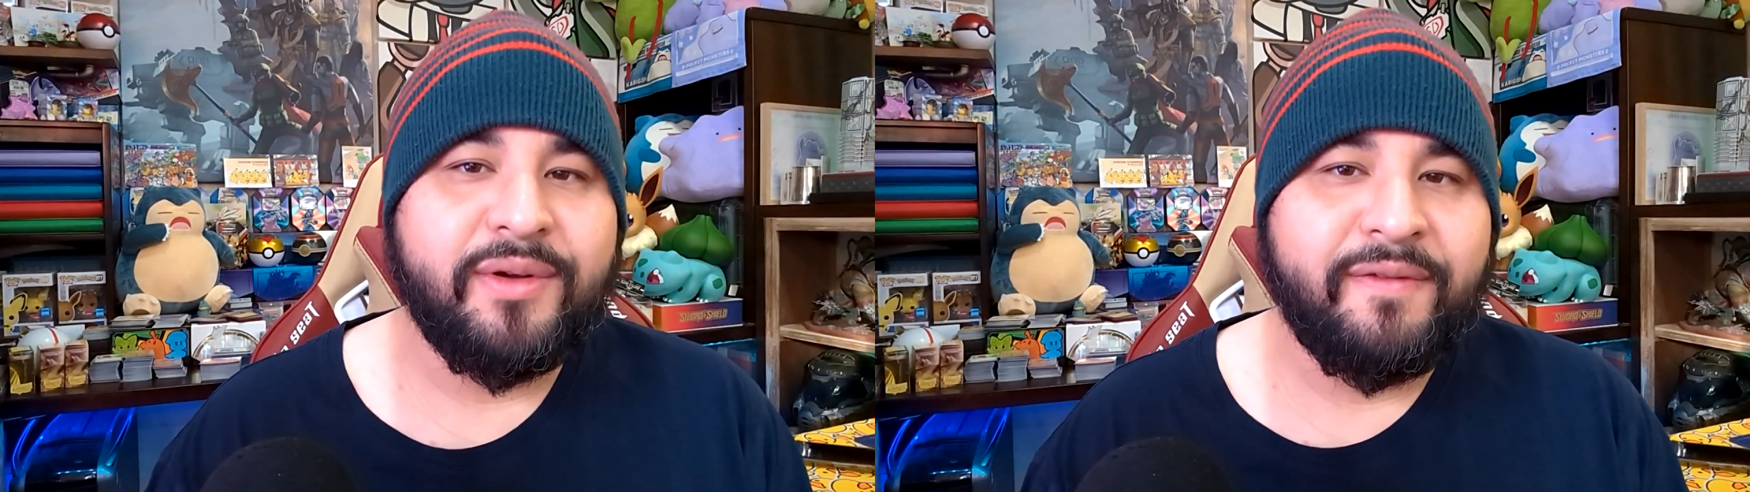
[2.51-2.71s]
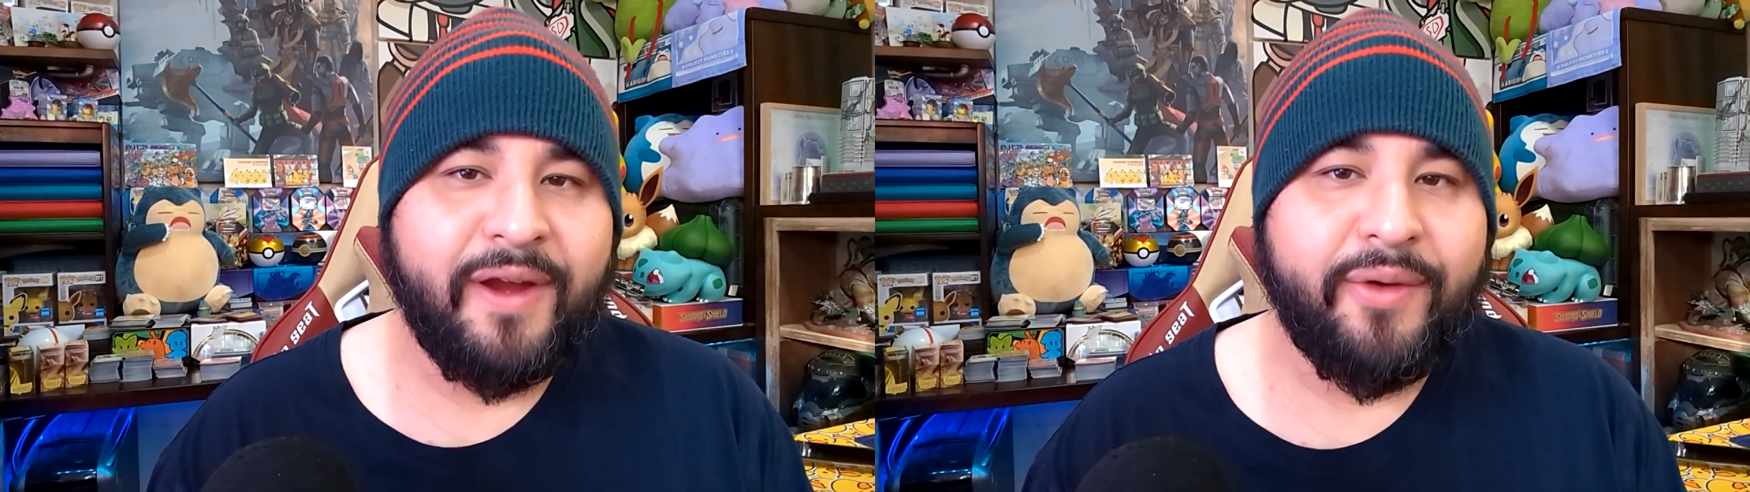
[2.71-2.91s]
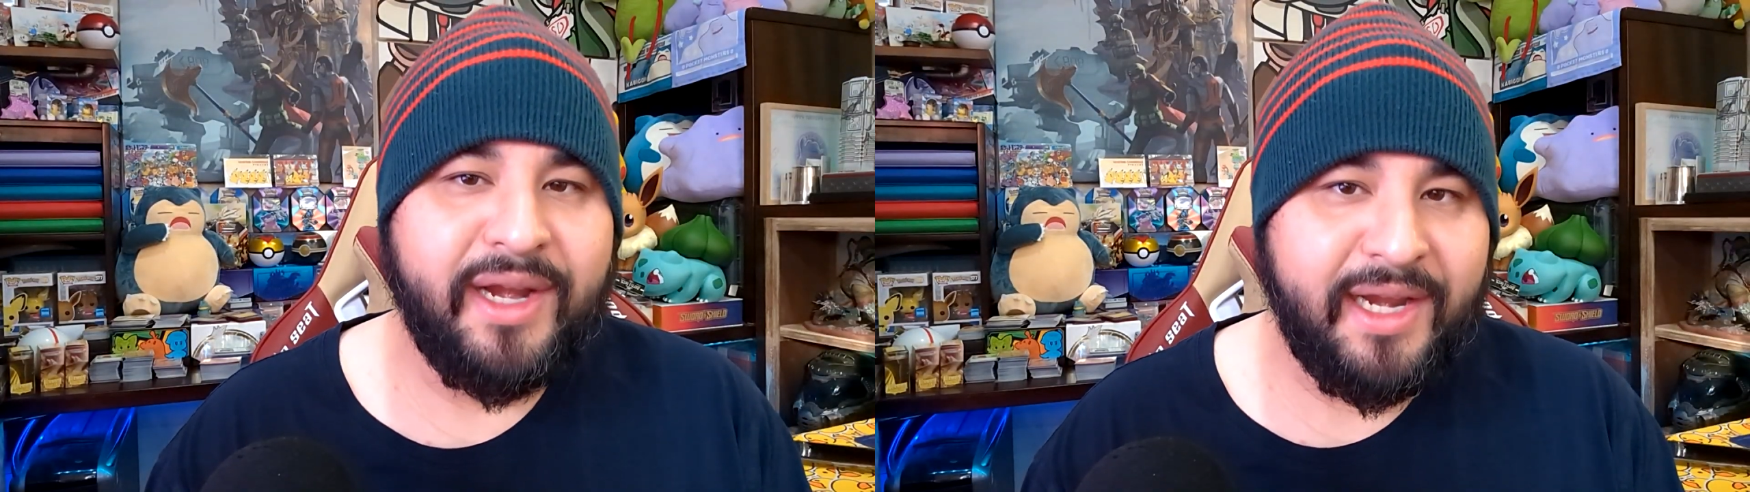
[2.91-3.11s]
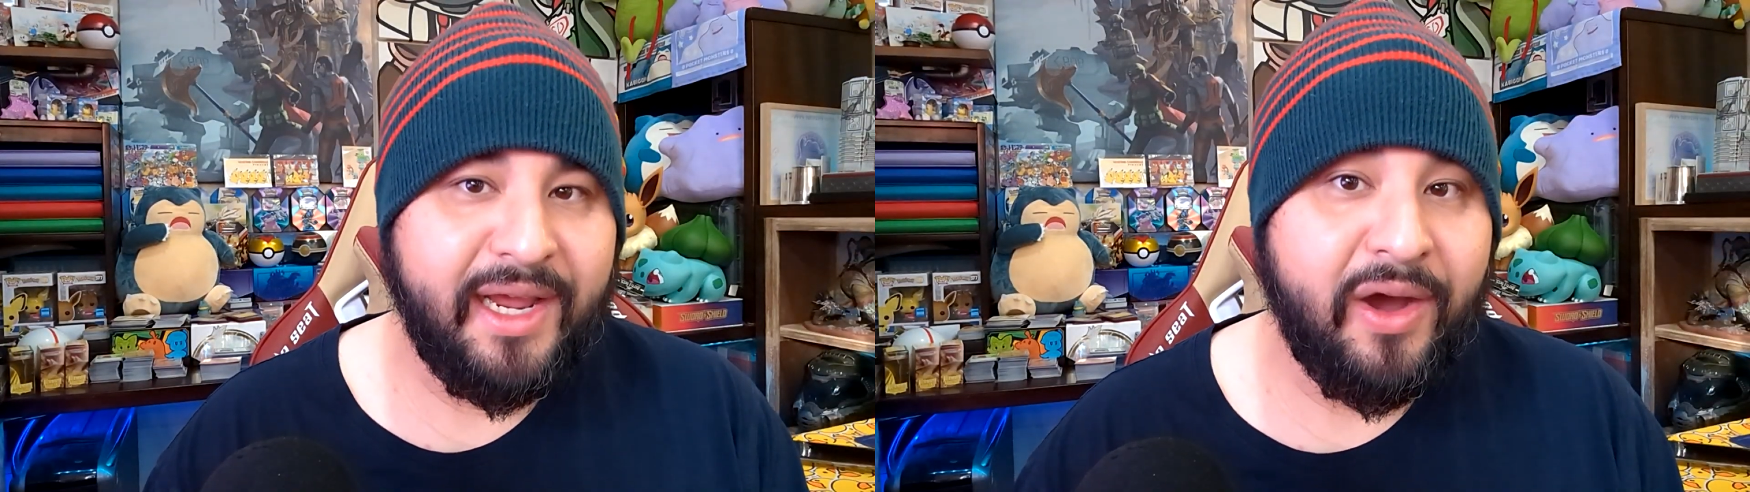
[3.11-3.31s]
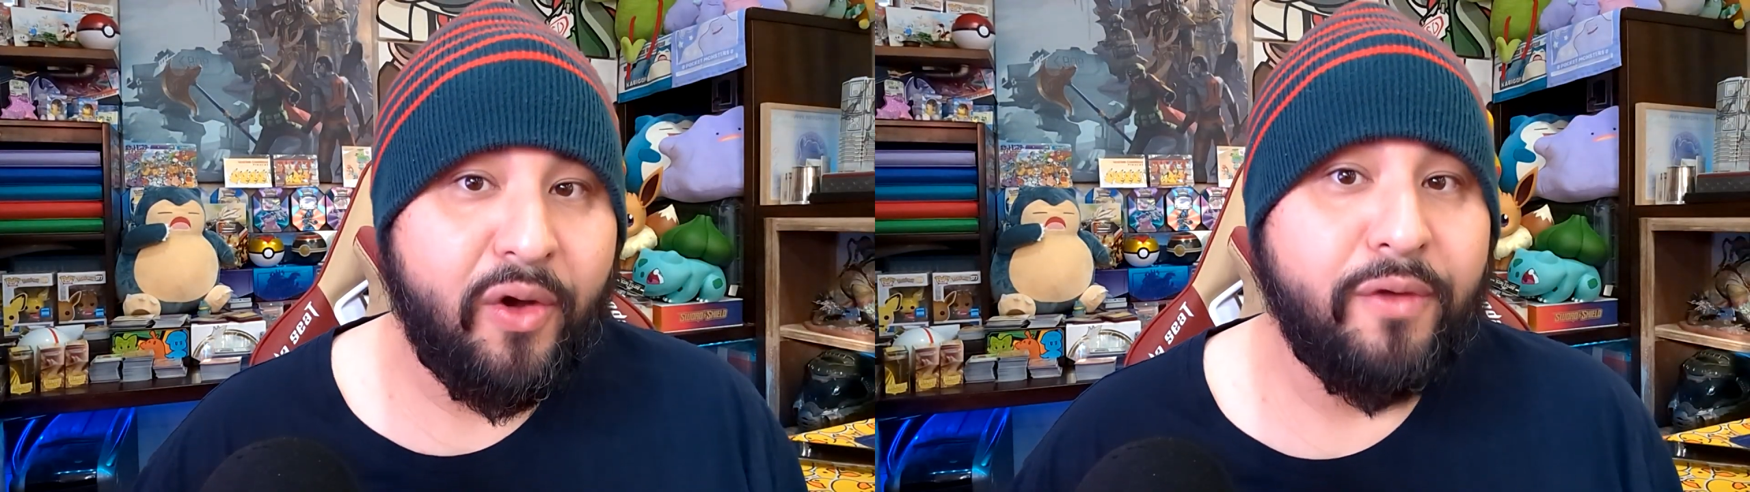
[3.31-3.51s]
a very
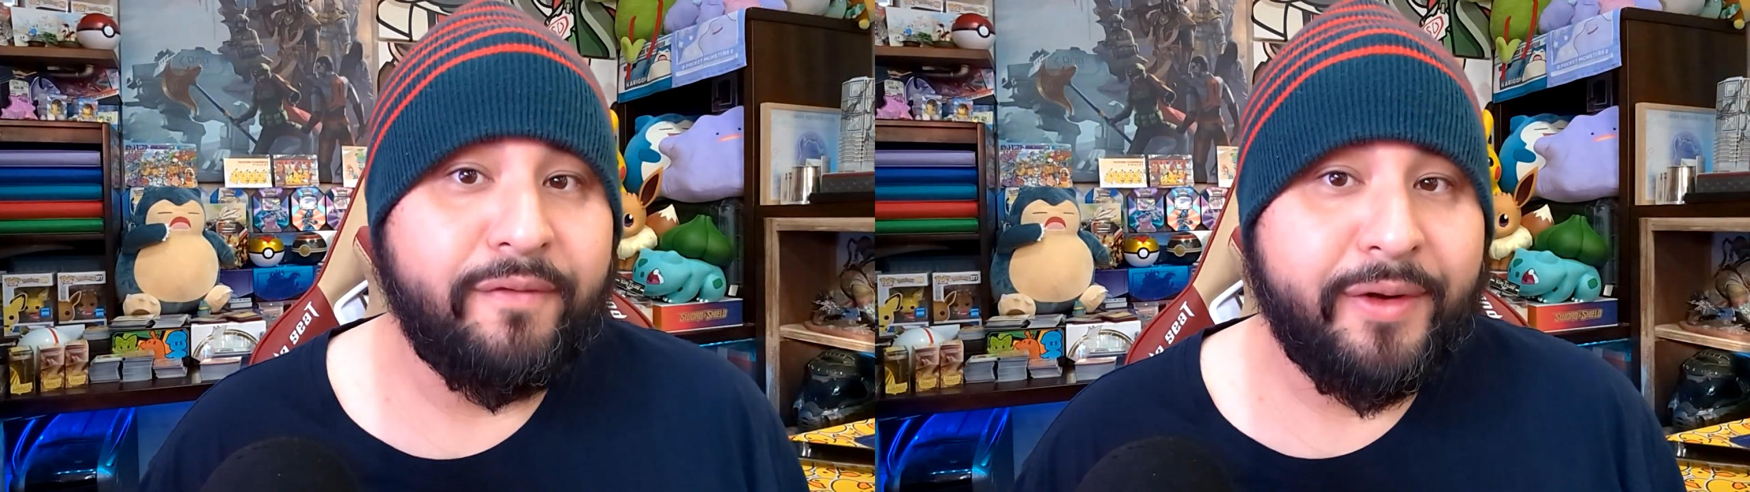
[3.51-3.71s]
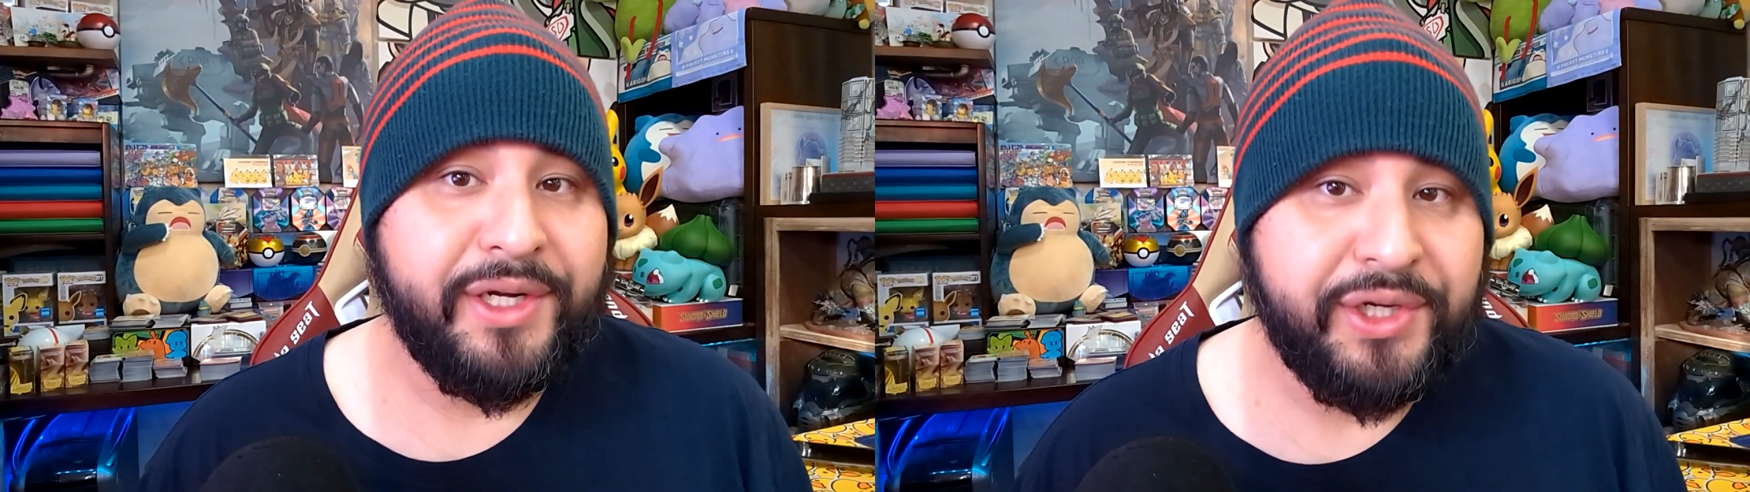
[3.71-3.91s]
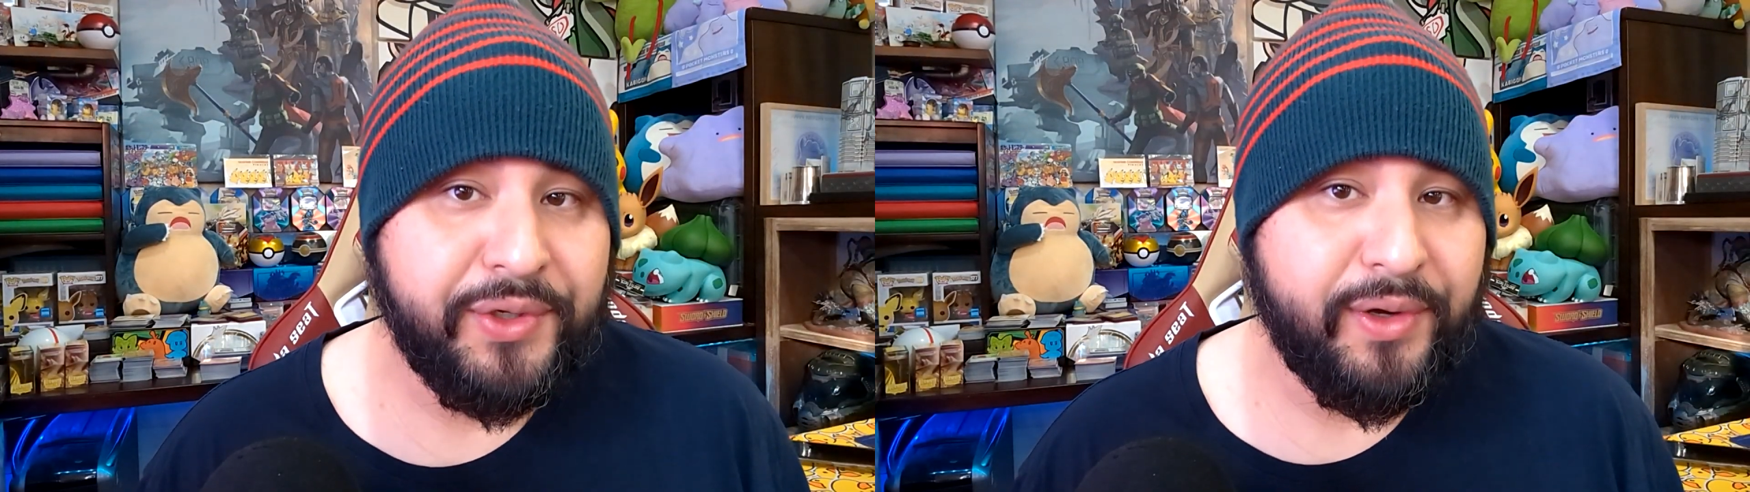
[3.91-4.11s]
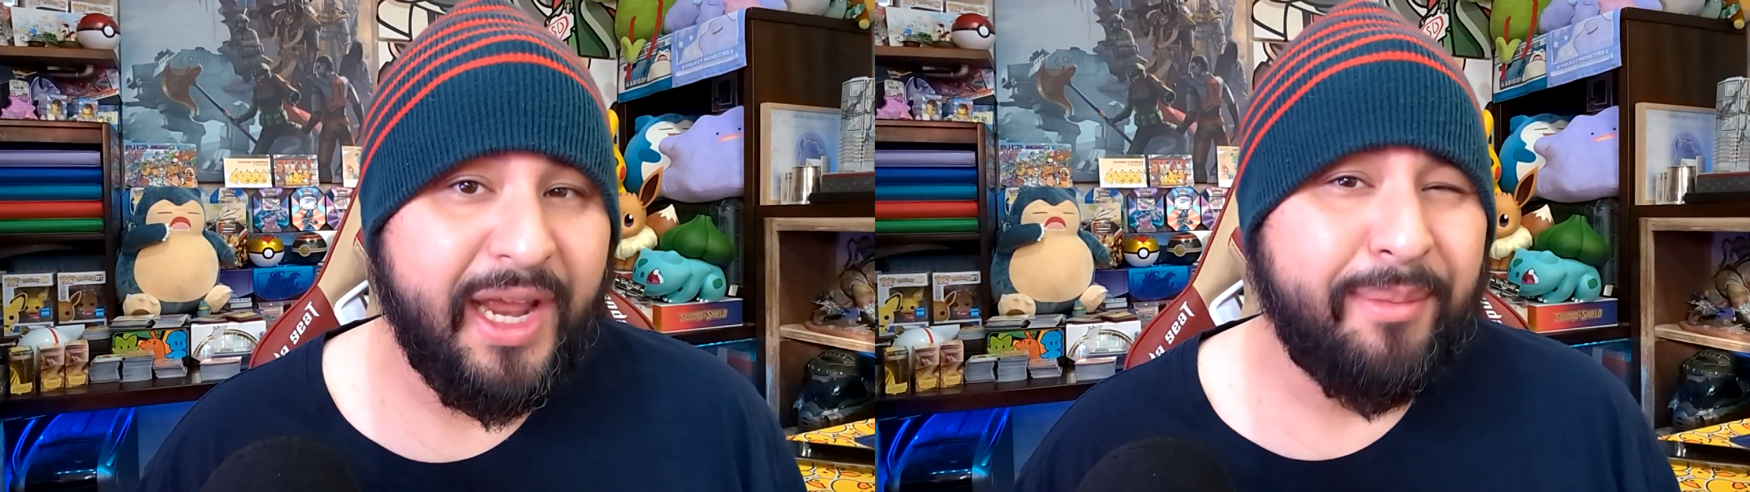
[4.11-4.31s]
near halt very shortly,